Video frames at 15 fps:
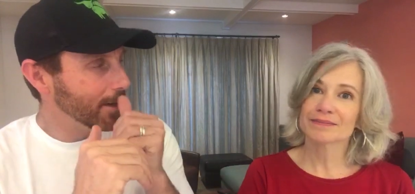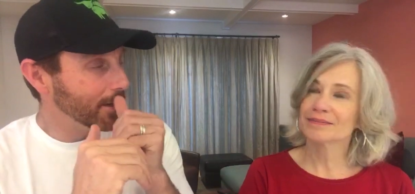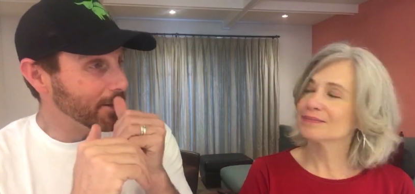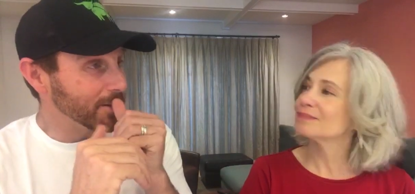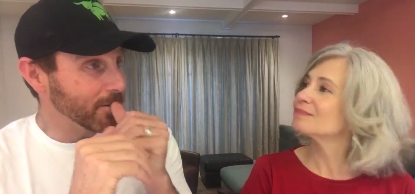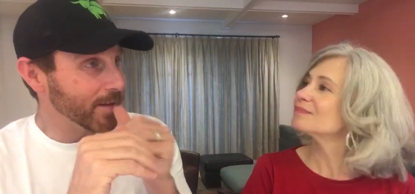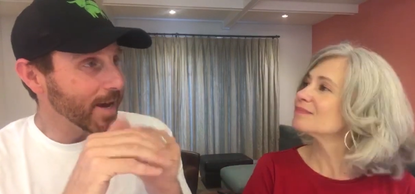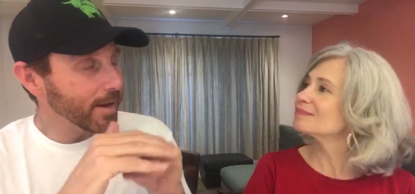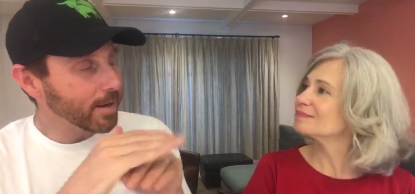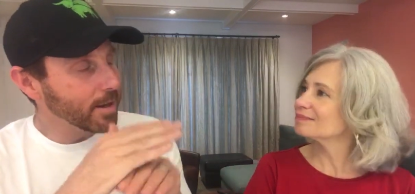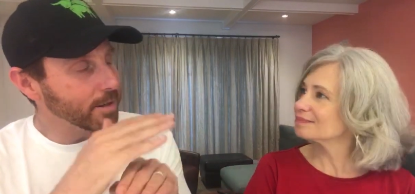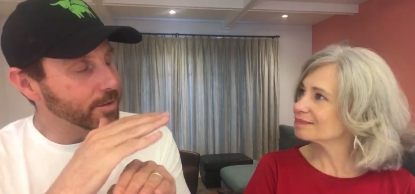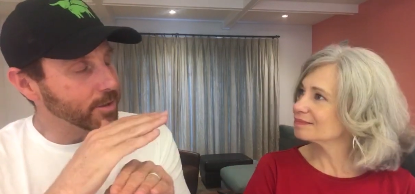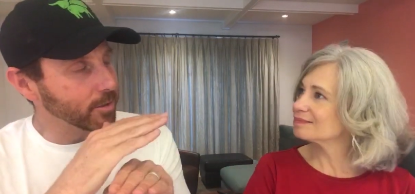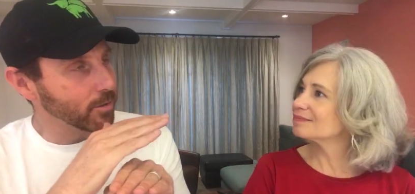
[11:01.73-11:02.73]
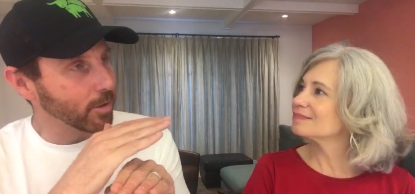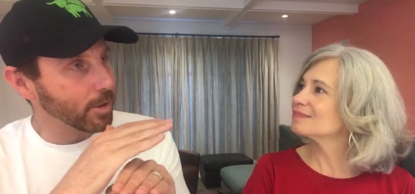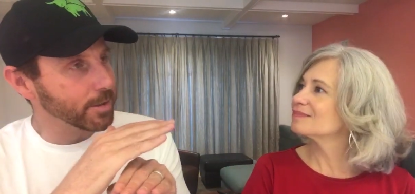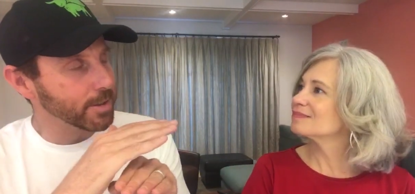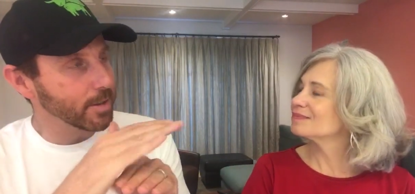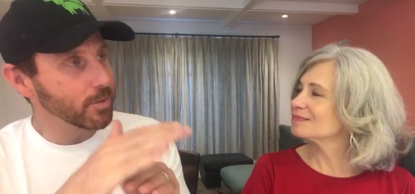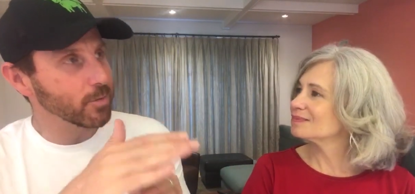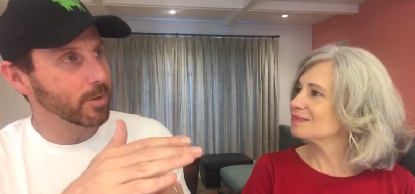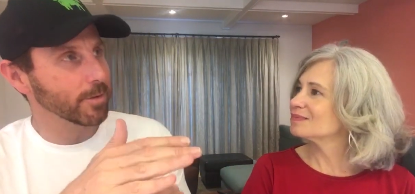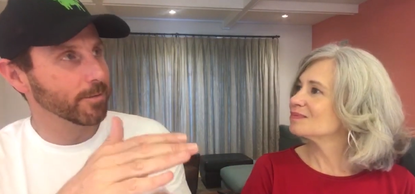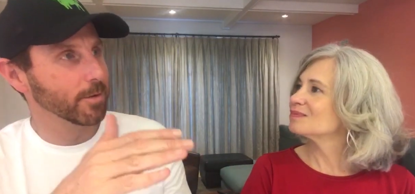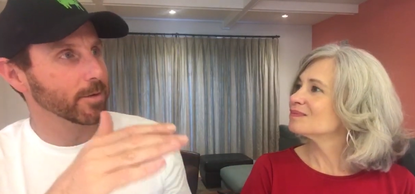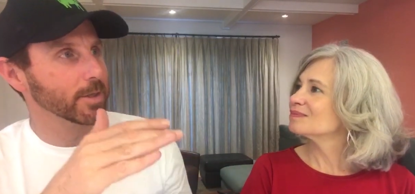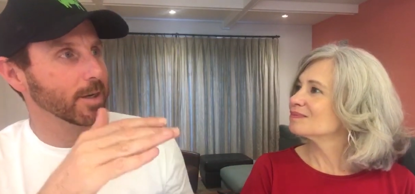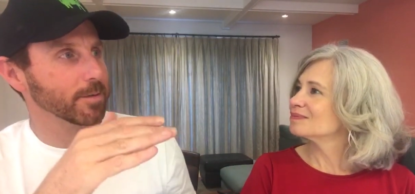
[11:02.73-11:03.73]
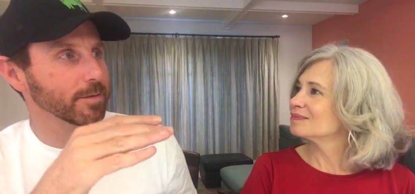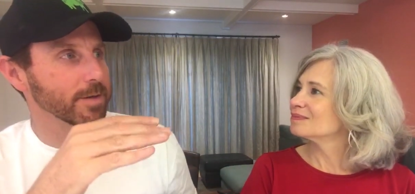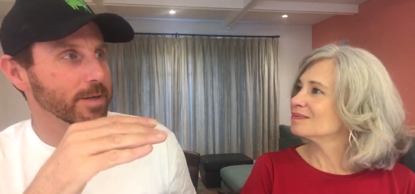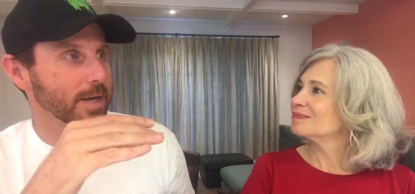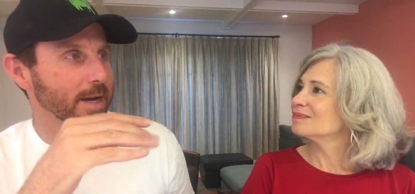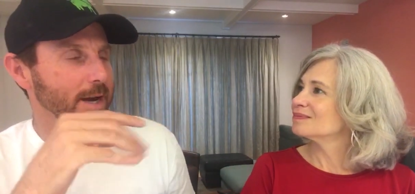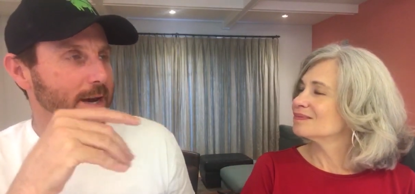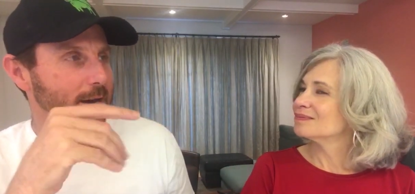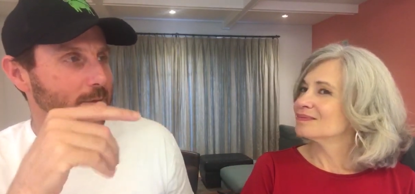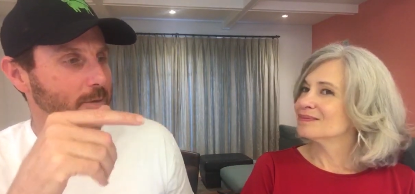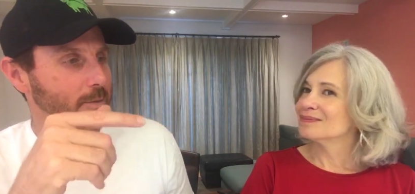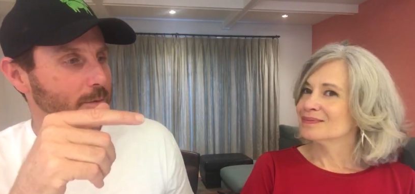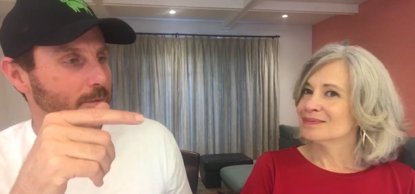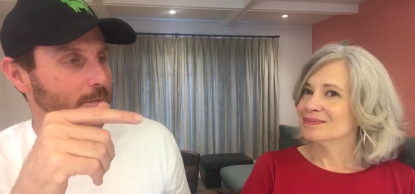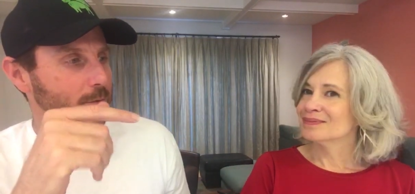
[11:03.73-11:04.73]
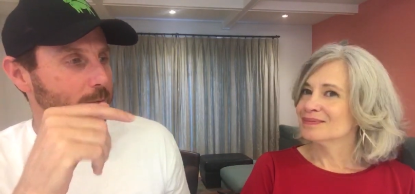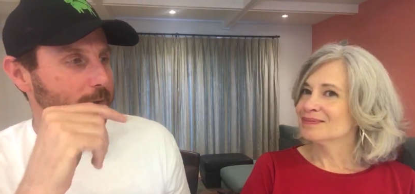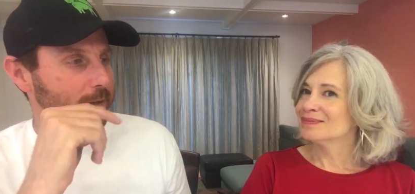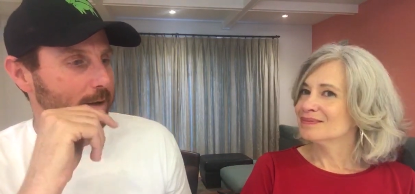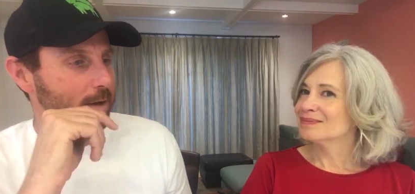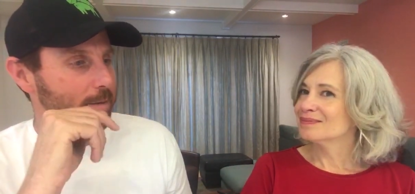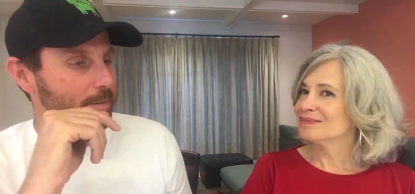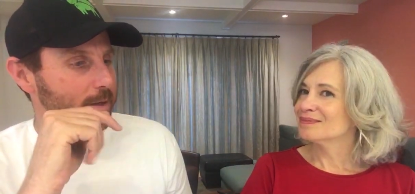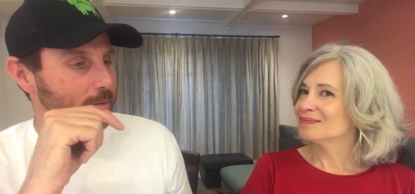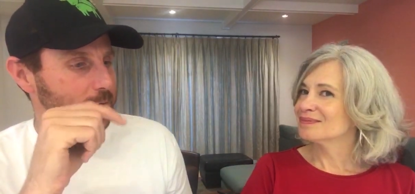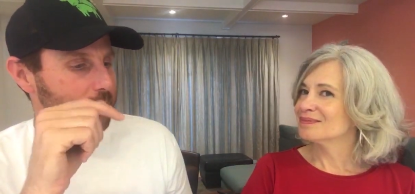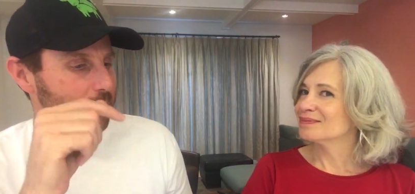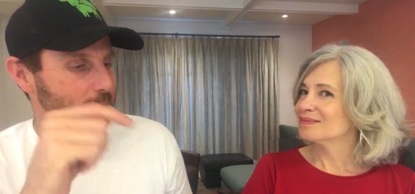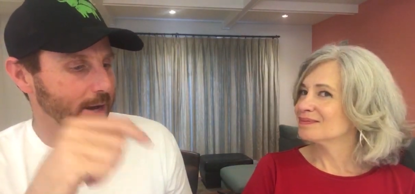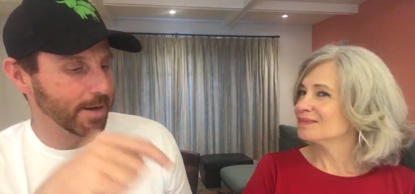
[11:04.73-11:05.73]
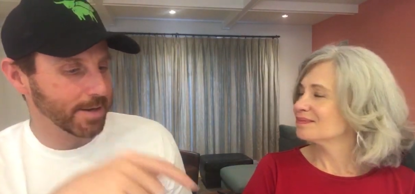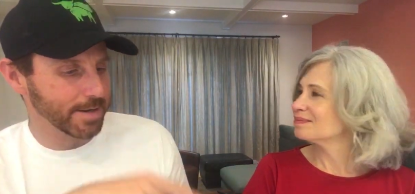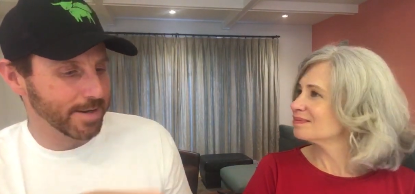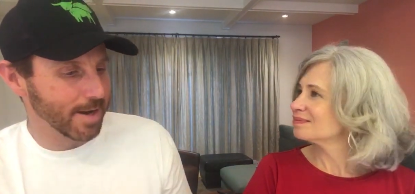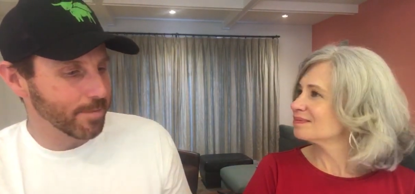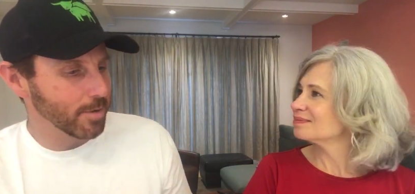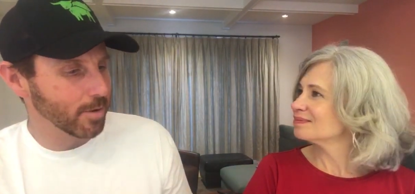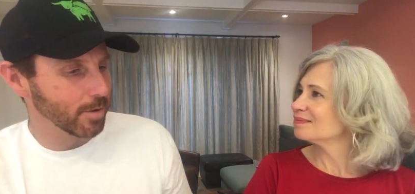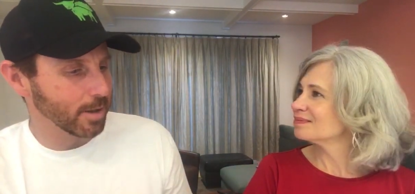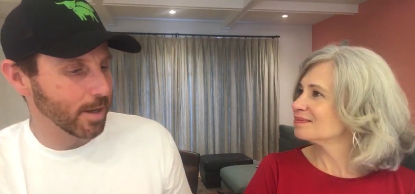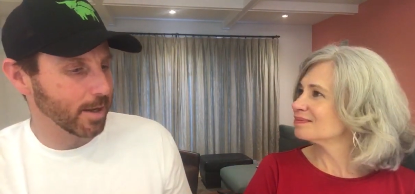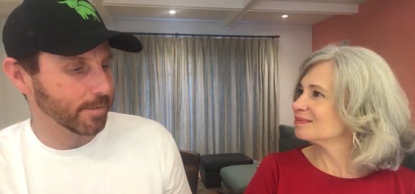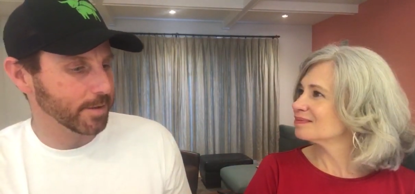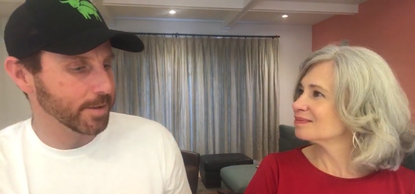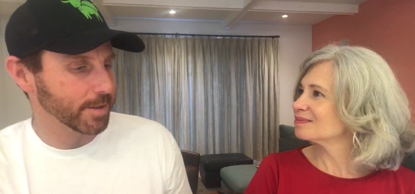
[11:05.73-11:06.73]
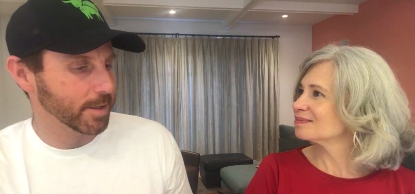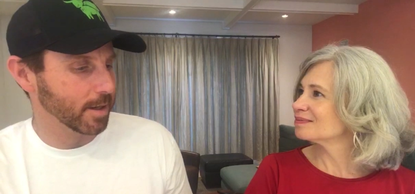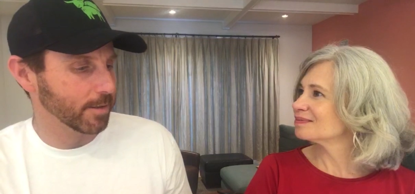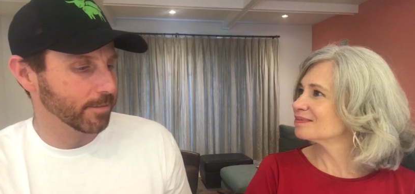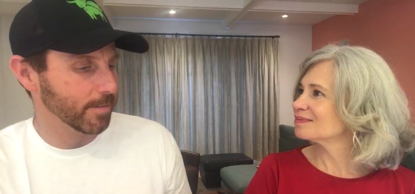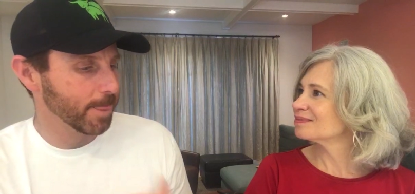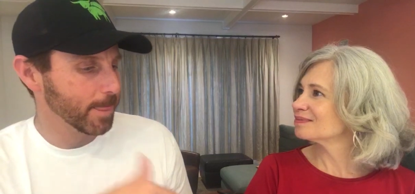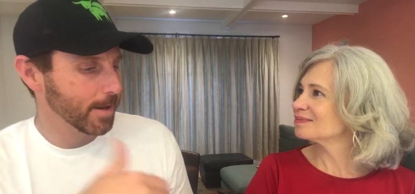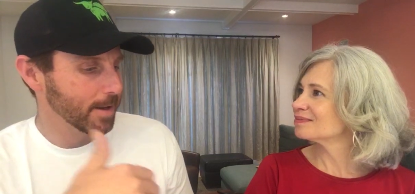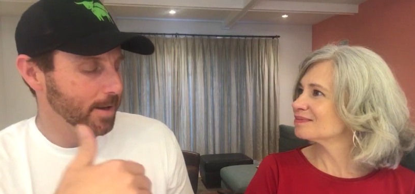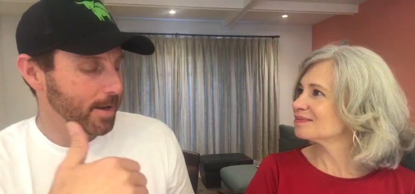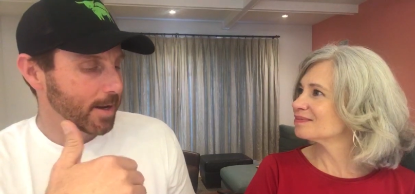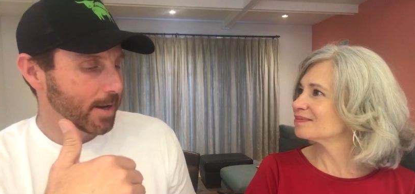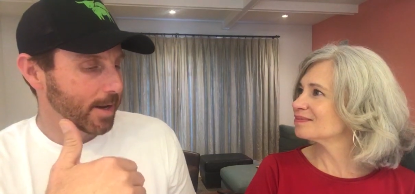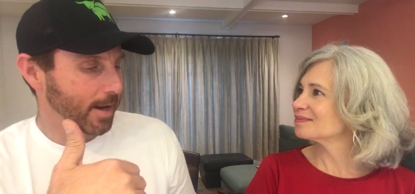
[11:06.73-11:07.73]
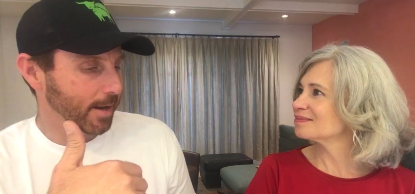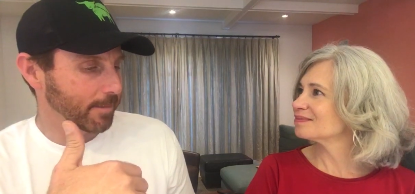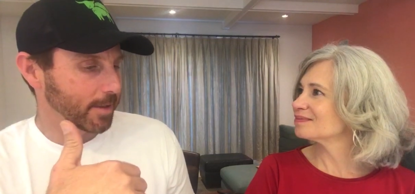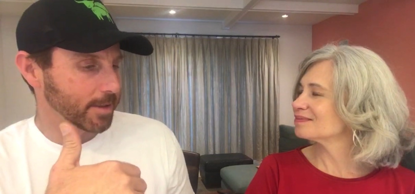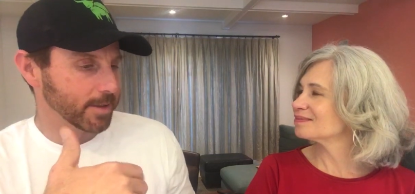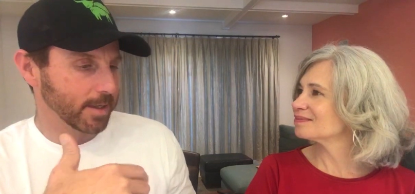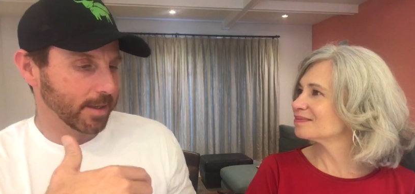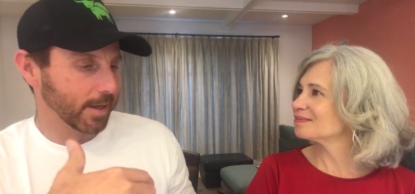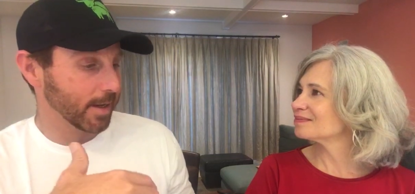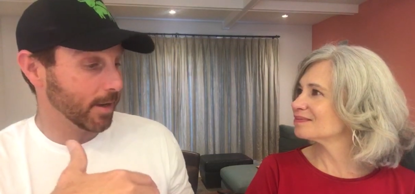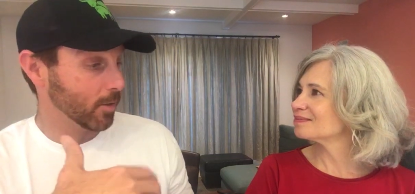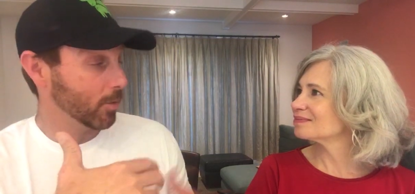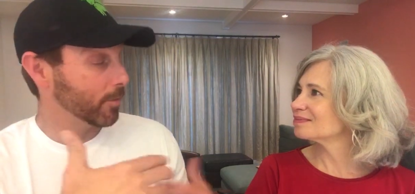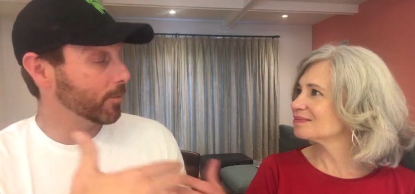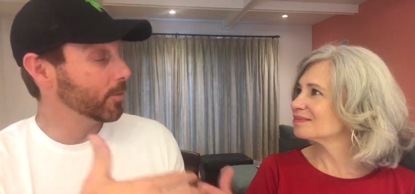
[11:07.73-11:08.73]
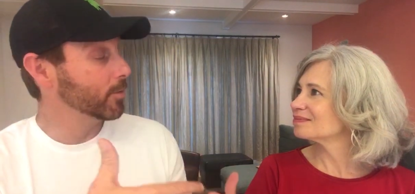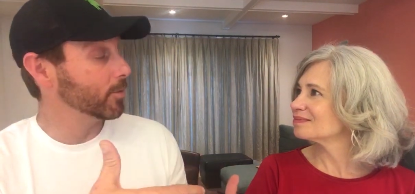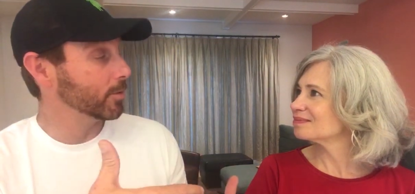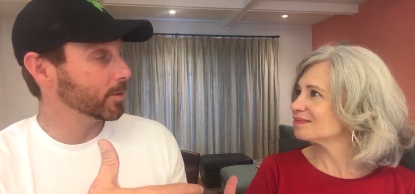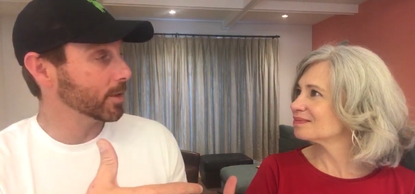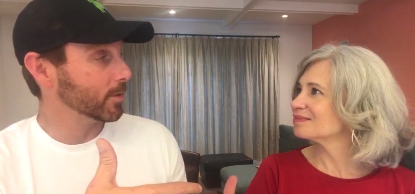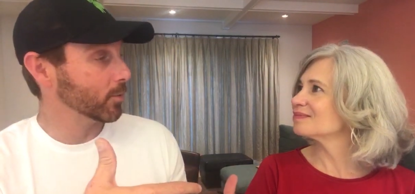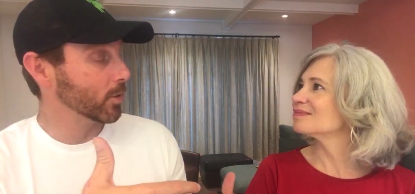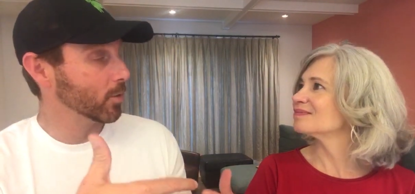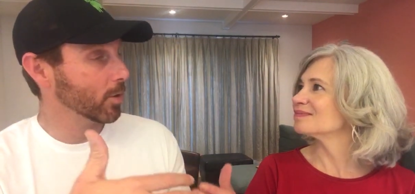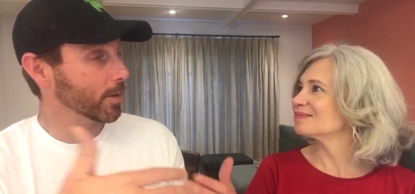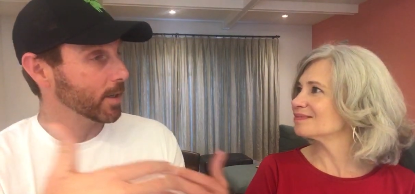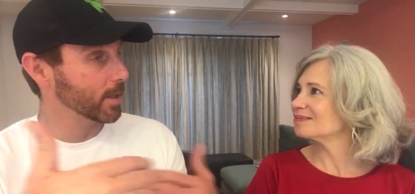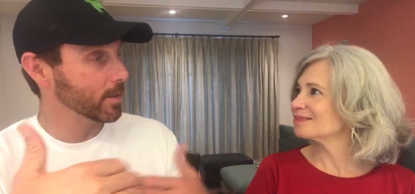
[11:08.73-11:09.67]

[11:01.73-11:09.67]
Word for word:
Speaker 1: whatever. And so that cuts across. And that was one of the first observations I had when we were forming the company was I had to demo a lot of this stuff at, let's say like at Whole Foods, and we were on mm-hmm.